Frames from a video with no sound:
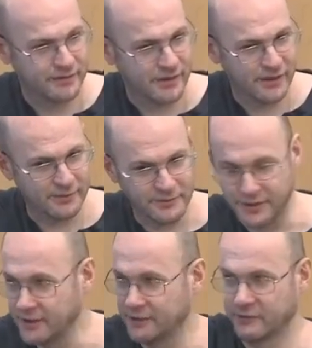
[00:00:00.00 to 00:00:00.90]
I would
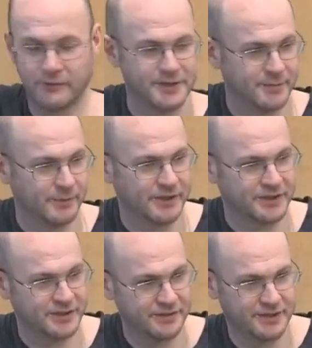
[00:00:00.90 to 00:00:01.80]
nearly always be wanting
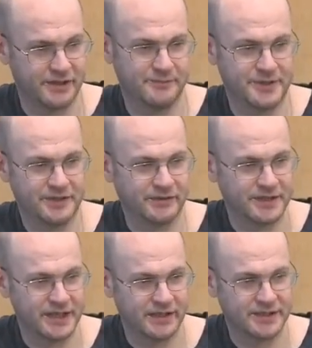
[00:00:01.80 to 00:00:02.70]
to do time series
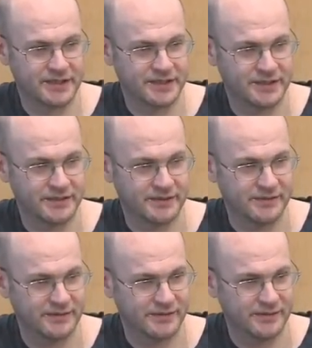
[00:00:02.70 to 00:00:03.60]
analysis
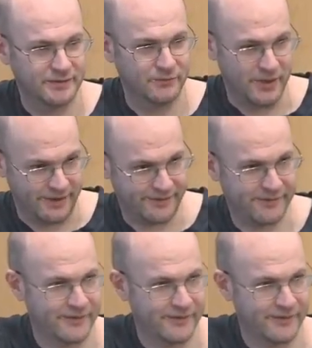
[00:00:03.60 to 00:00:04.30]
right. with